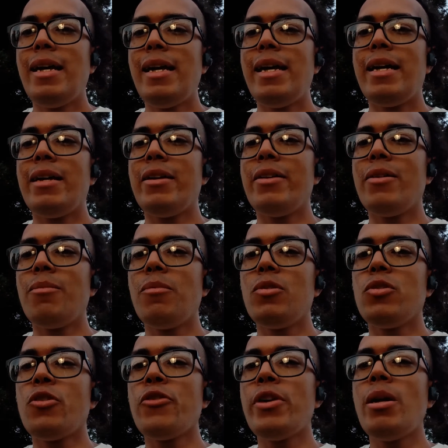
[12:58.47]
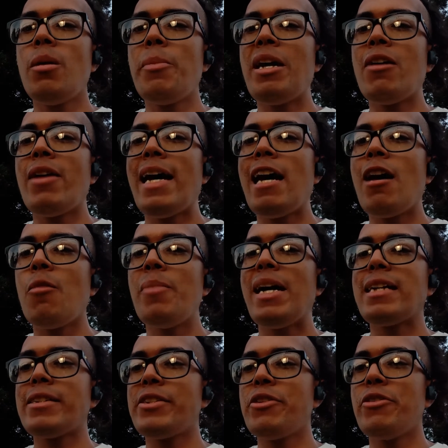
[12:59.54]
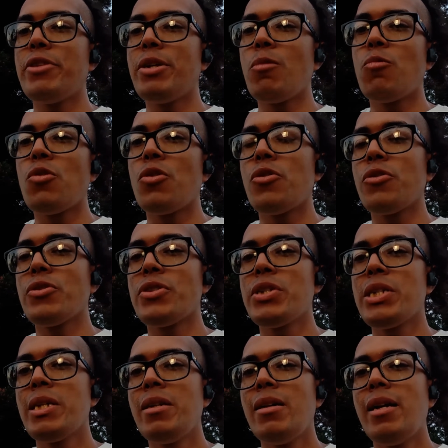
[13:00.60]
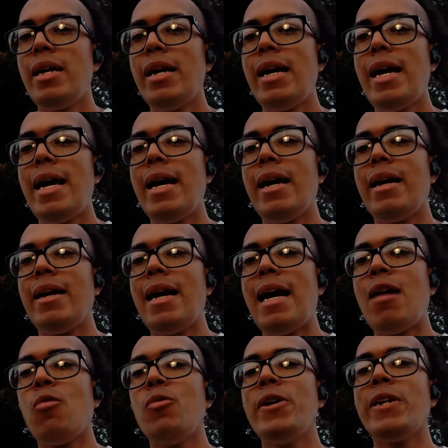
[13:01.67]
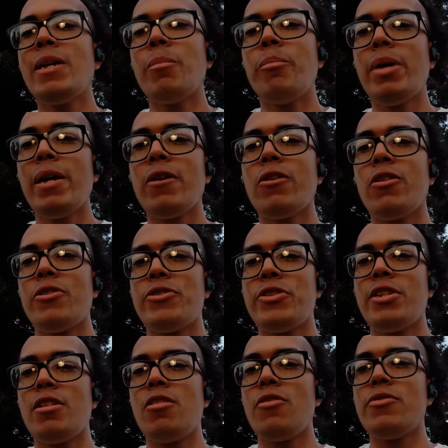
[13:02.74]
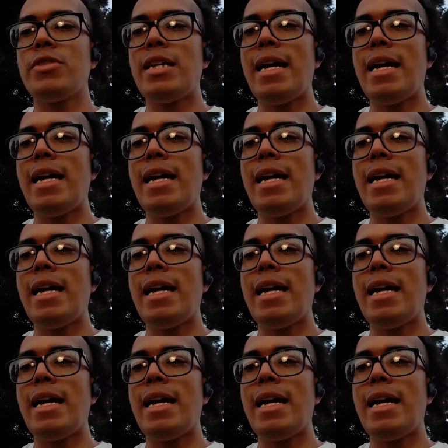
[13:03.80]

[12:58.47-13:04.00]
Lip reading: in learning about how bacteria works and how we can better ourselves